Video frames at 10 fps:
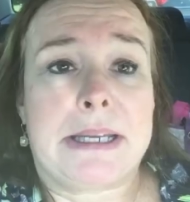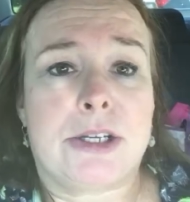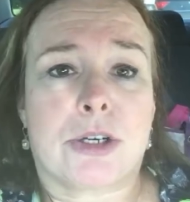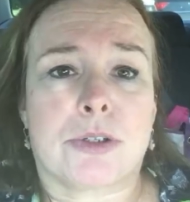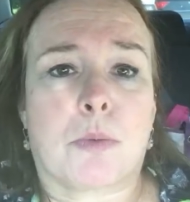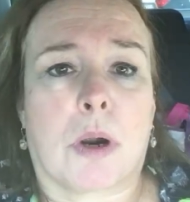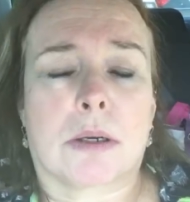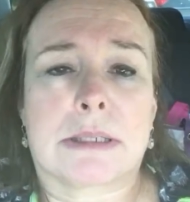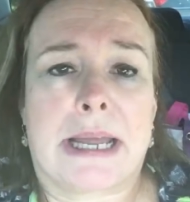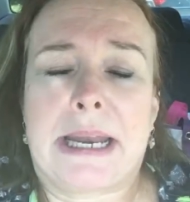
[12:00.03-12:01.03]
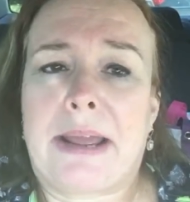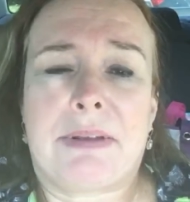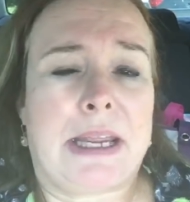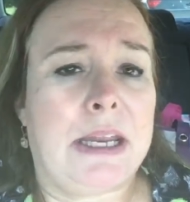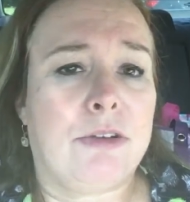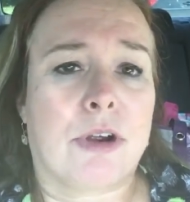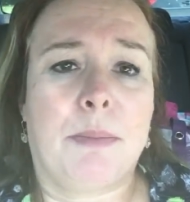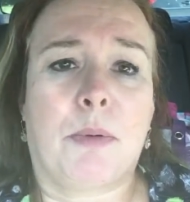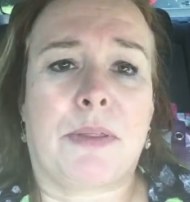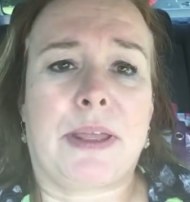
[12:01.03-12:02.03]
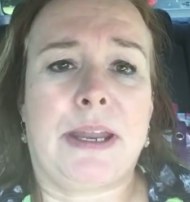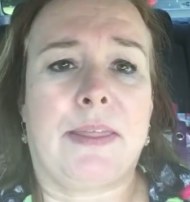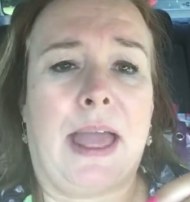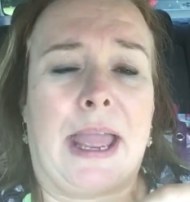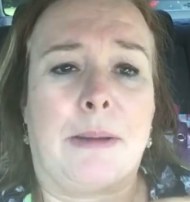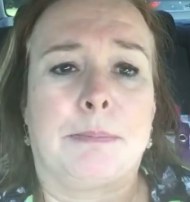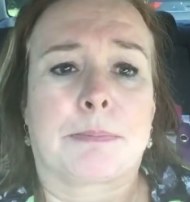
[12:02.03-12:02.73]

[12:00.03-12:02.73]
digitals worked. I didn't have any trouble with any of that.